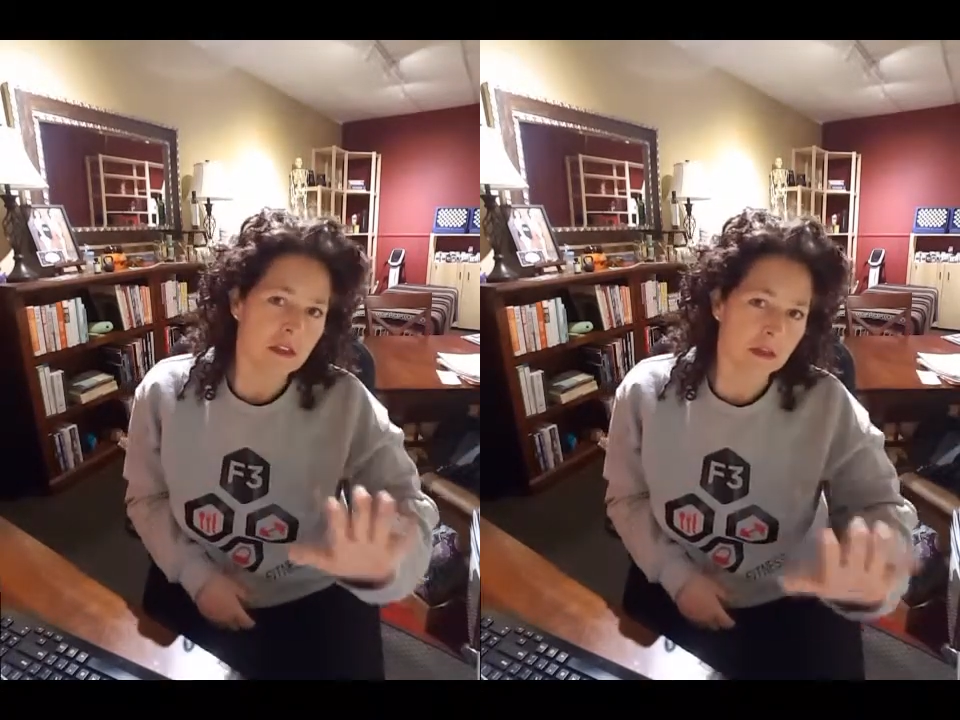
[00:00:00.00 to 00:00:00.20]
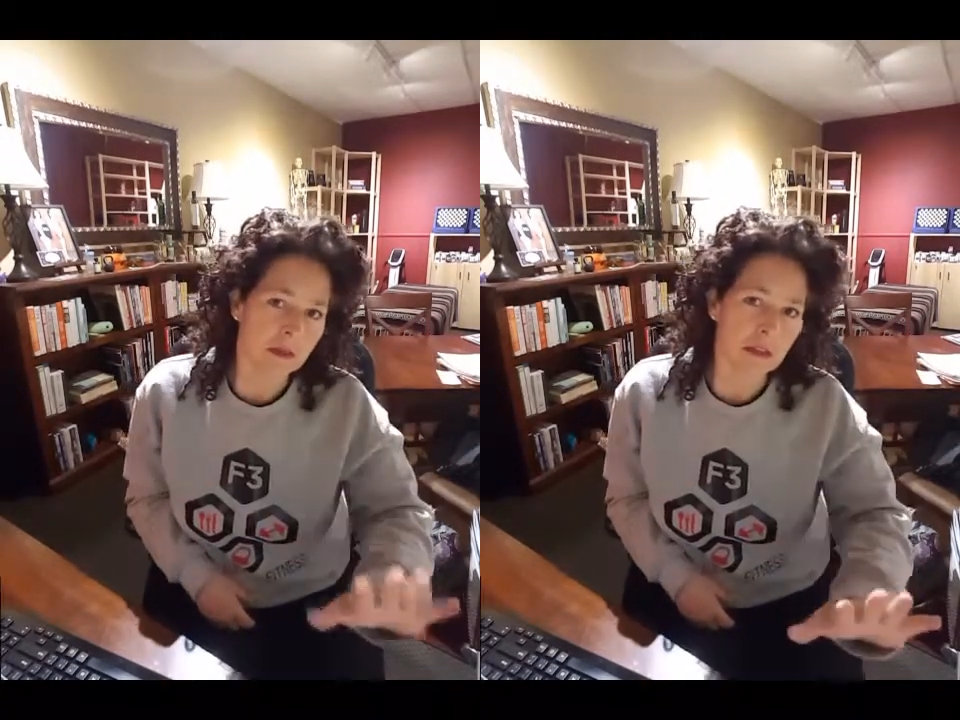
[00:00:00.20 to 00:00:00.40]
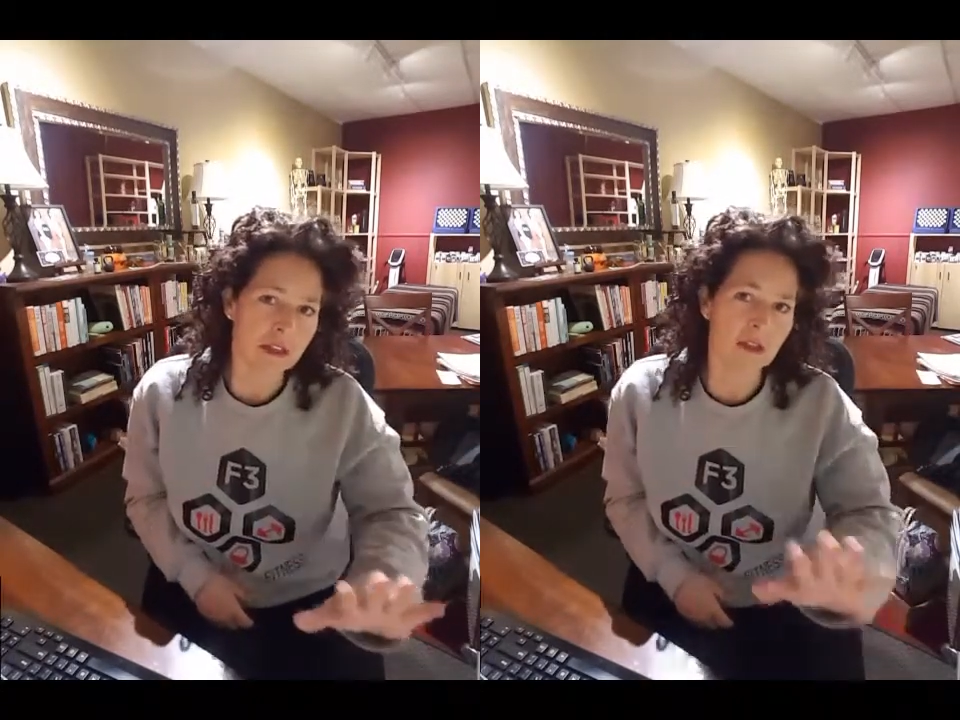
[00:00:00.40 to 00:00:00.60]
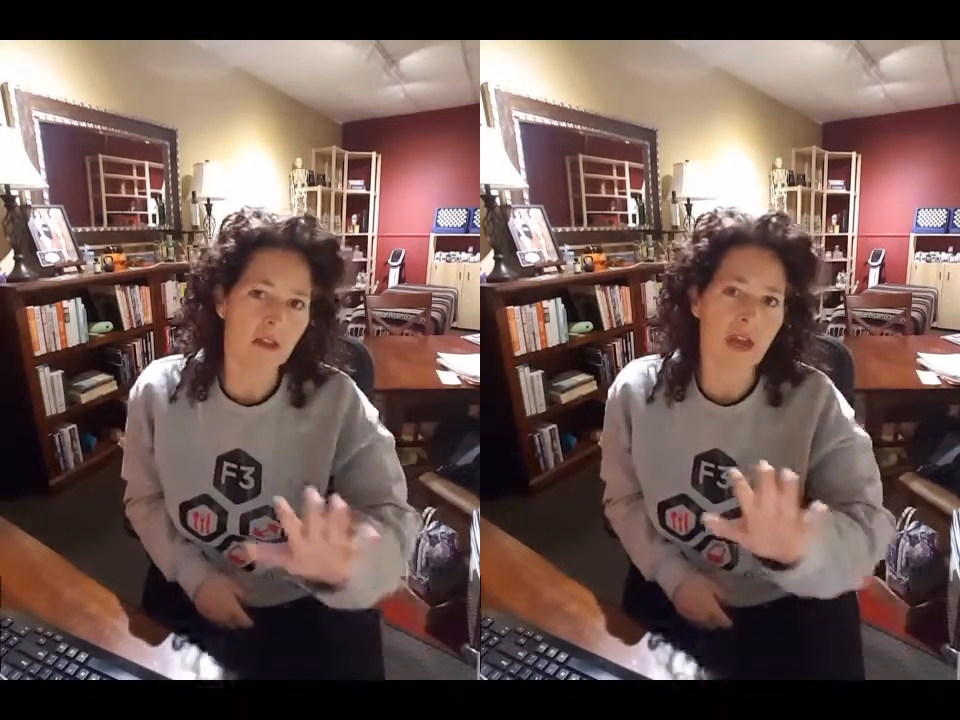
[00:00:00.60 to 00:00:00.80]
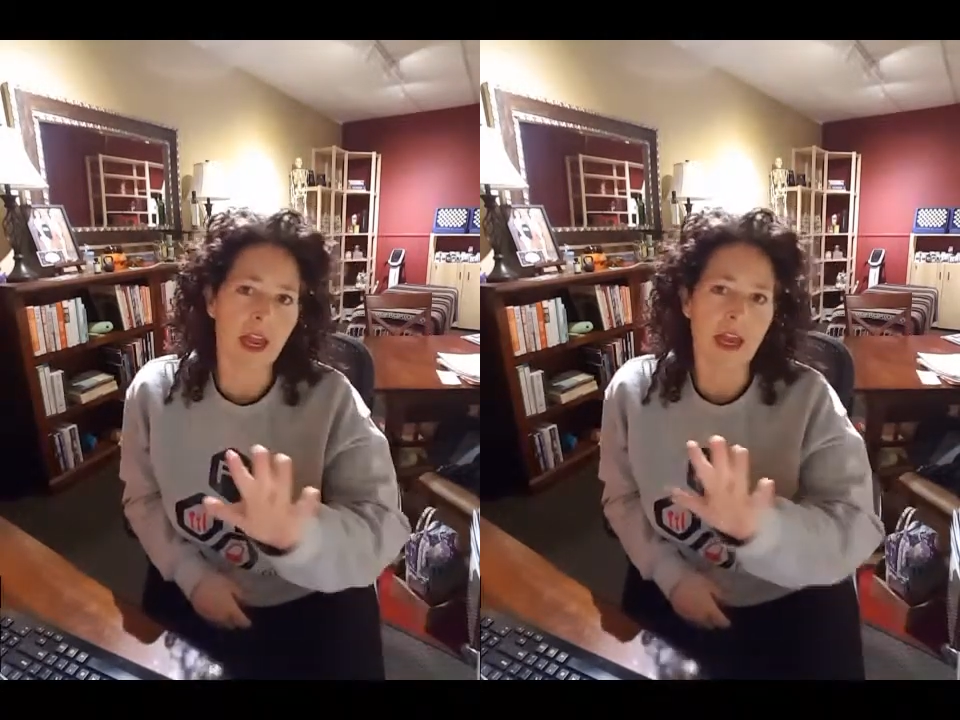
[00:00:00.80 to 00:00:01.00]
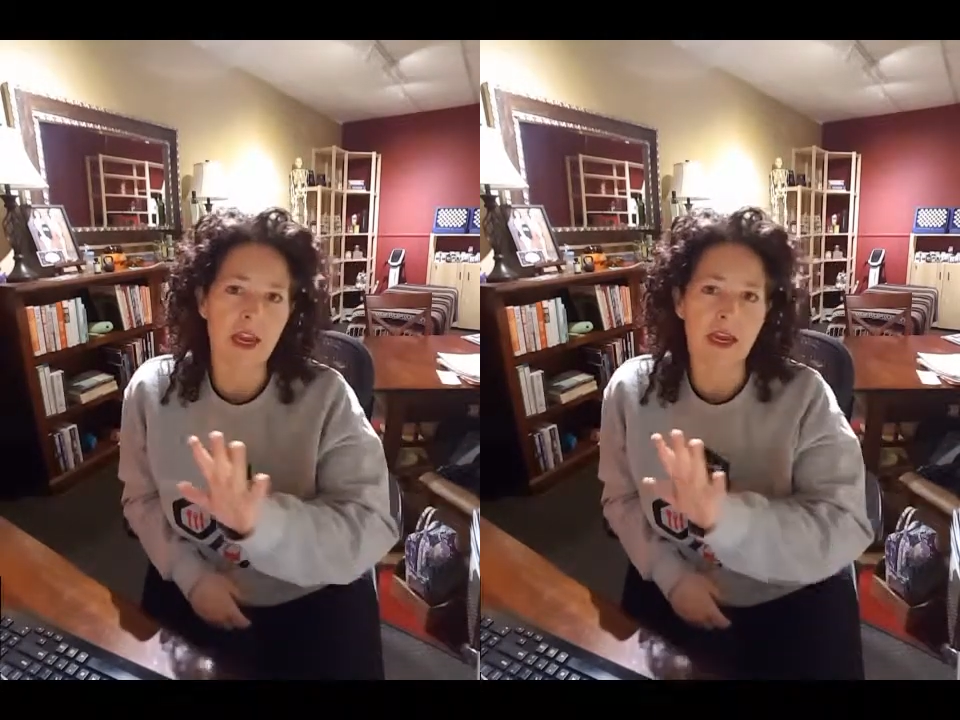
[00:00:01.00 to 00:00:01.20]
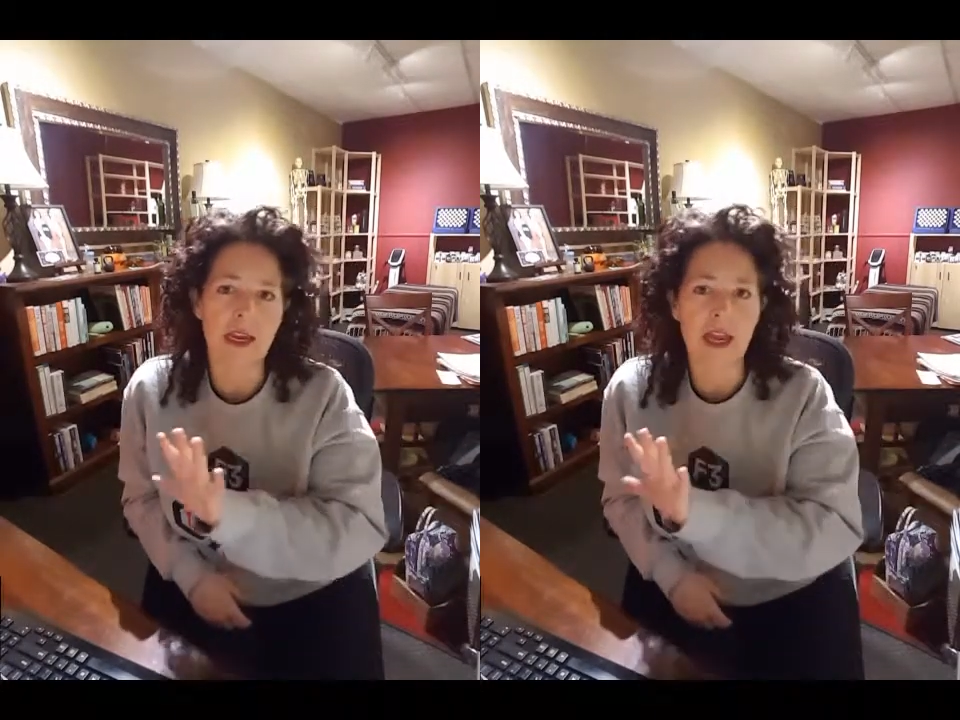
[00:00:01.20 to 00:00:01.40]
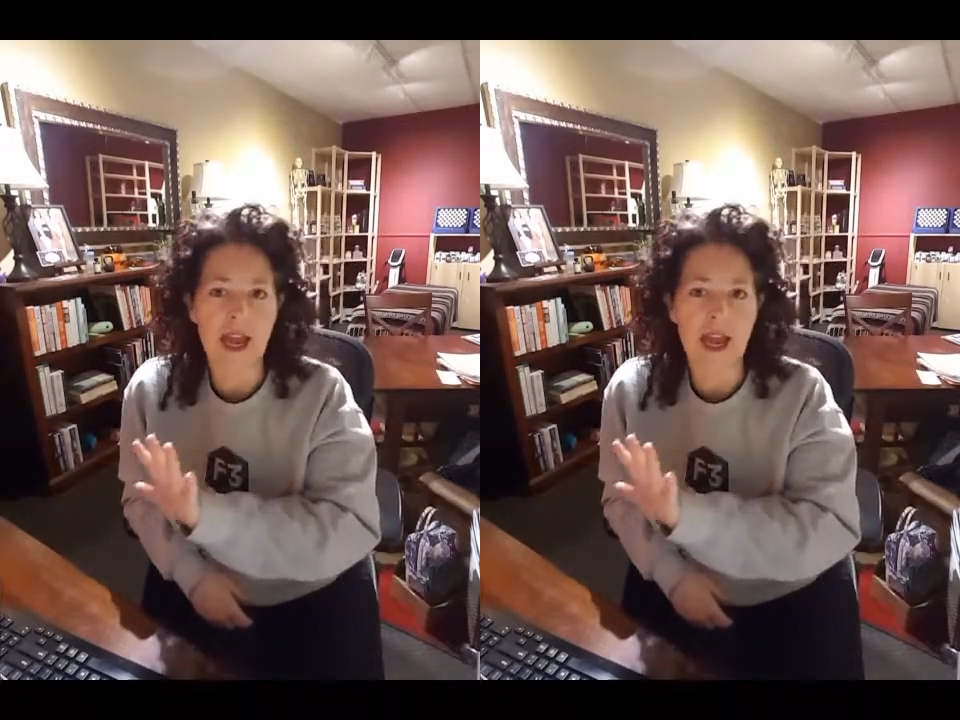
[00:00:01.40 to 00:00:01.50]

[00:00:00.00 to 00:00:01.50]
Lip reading: the muscle gain,